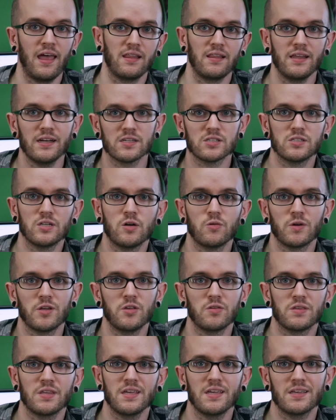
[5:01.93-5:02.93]
let us know what
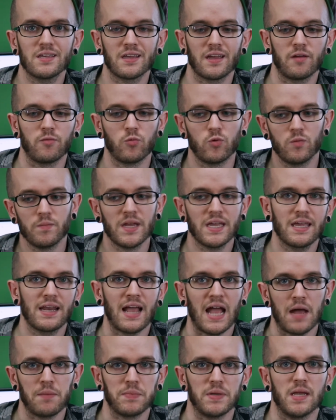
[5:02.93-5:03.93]
you think and we'll make it
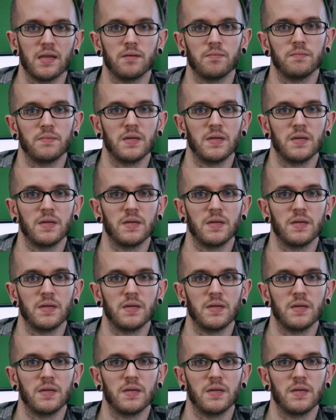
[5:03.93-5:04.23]
happen,